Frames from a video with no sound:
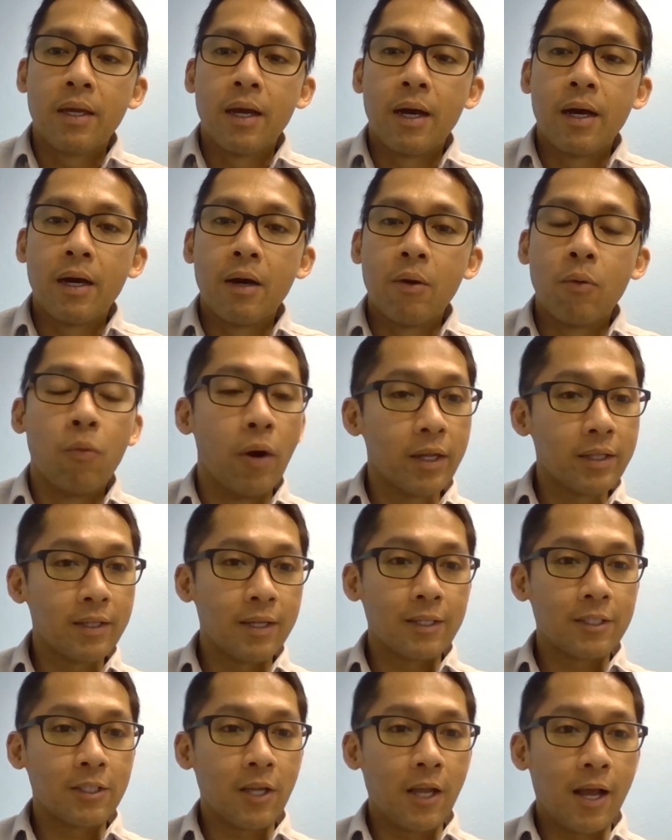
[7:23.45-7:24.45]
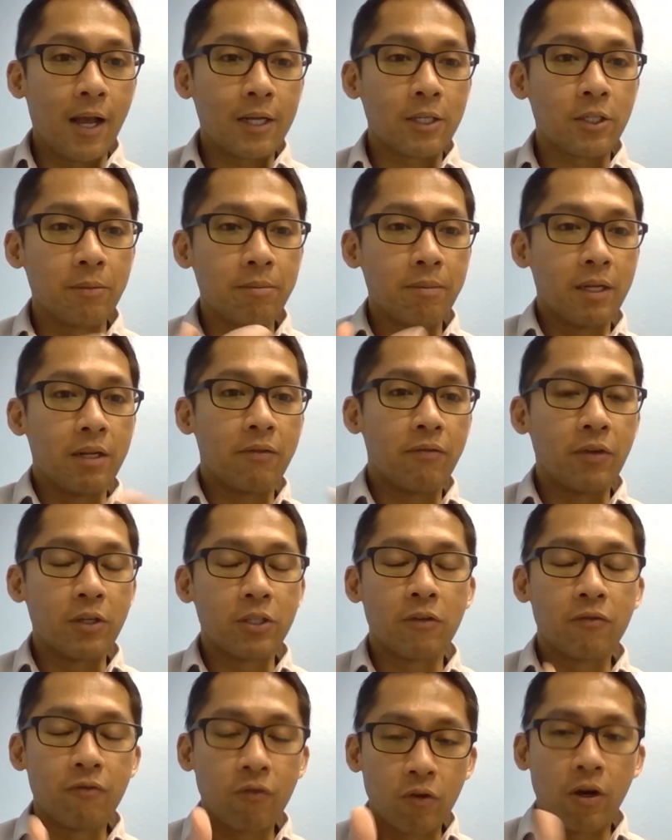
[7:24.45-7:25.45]
Uh, one that's actually
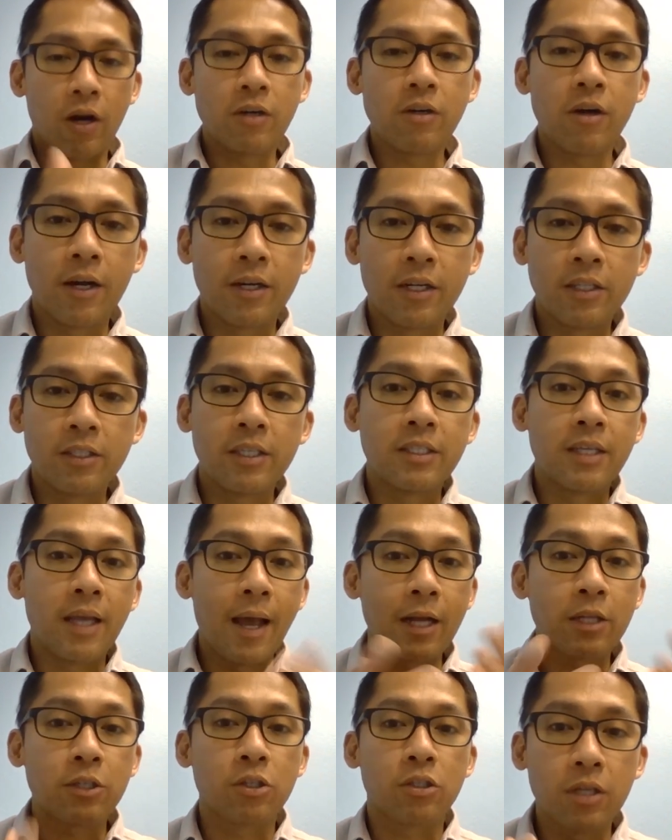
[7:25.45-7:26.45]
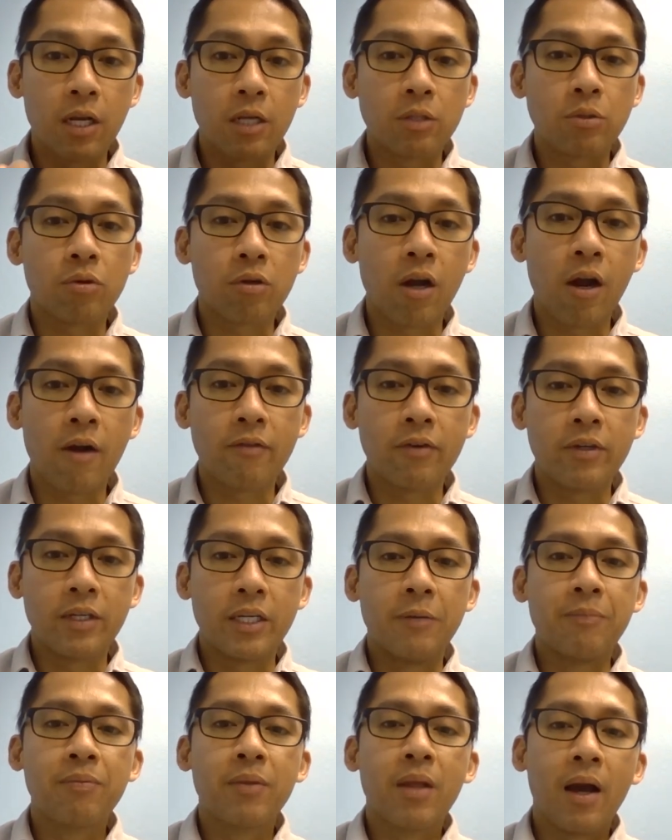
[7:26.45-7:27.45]
beneficial for our audience is exercise
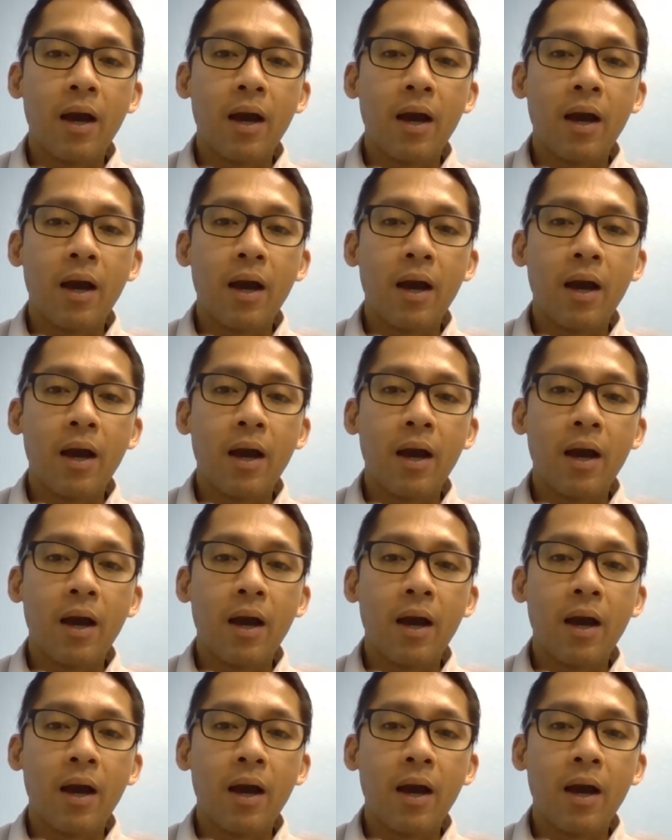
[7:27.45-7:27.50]
recovery.